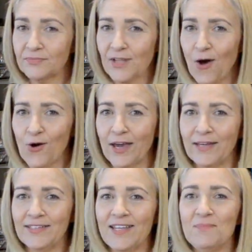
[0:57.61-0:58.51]
Okay,
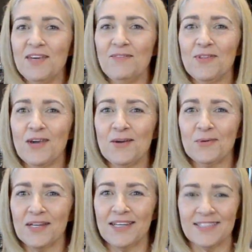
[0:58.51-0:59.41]
let me give you the
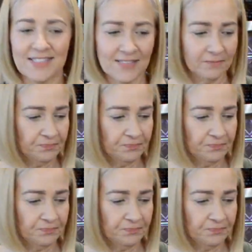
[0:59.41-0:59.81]
ingredients.